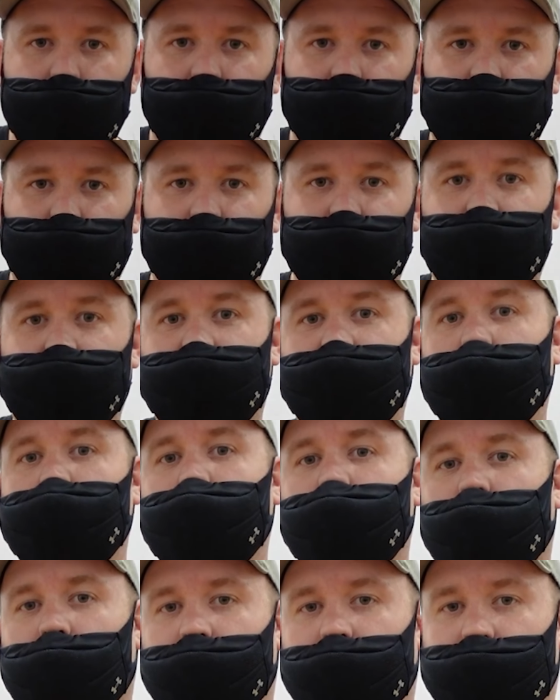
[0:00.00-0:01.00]
It's going to
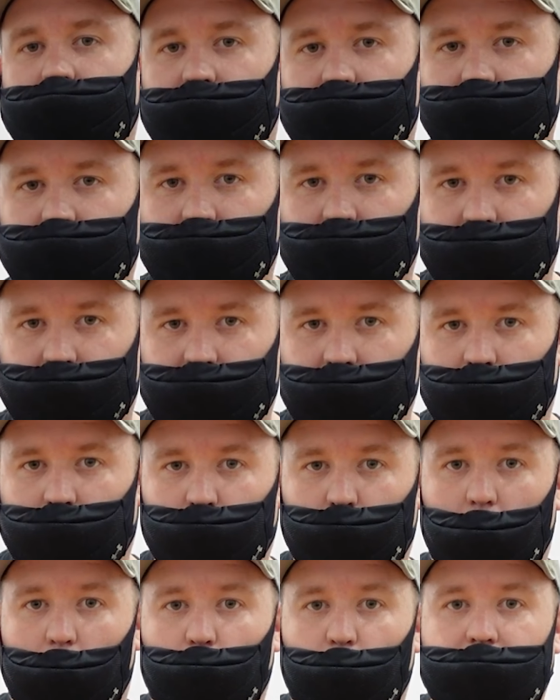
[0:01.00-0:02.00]
simulate kind of like
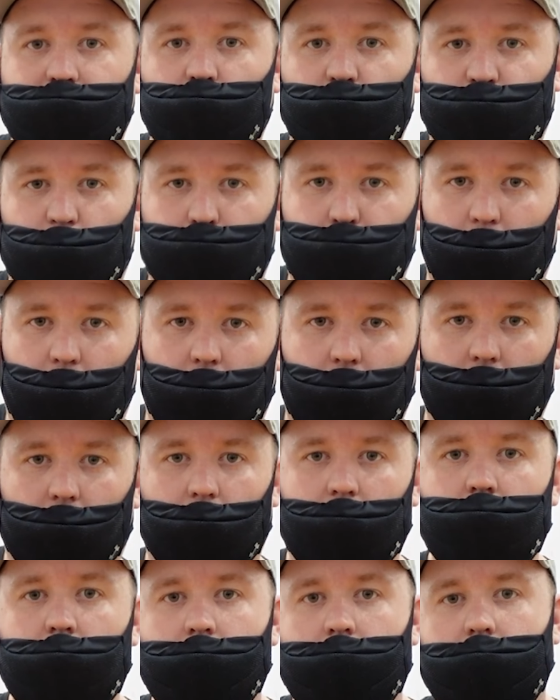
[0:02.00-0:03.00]
a weight over bar,
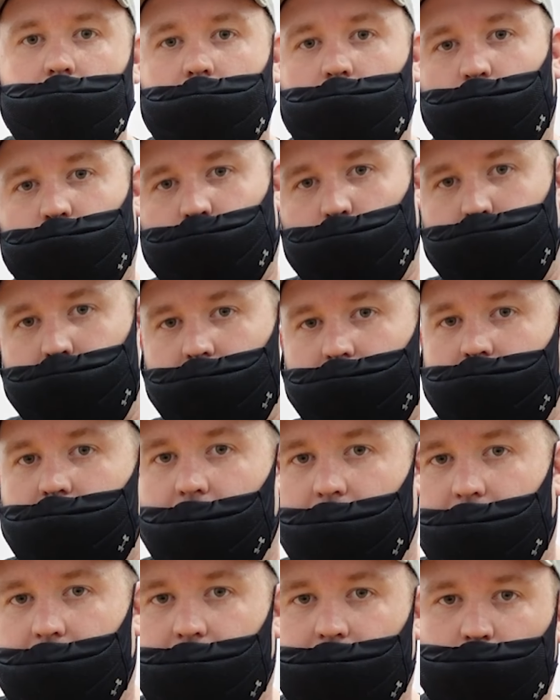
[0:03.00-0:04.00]
whether it be a
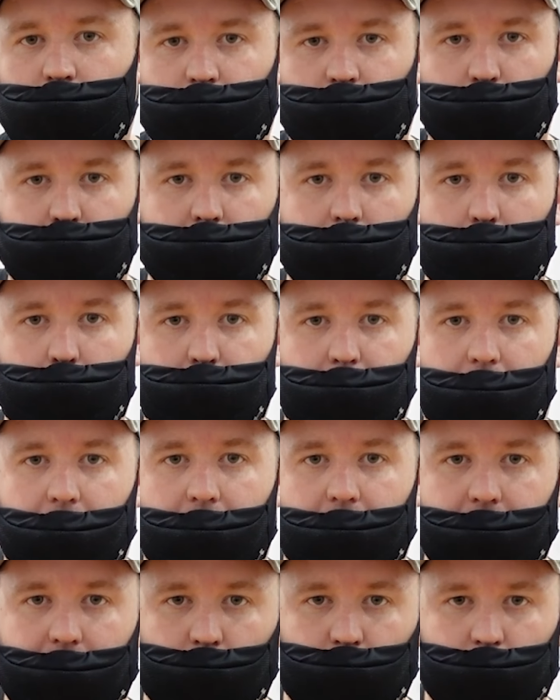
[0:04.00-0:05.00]
keg, whether it be a
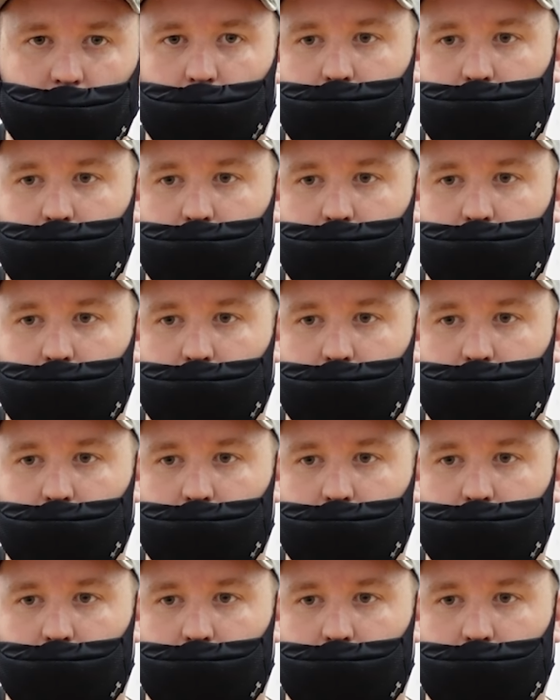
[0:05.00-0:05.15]
bag, whether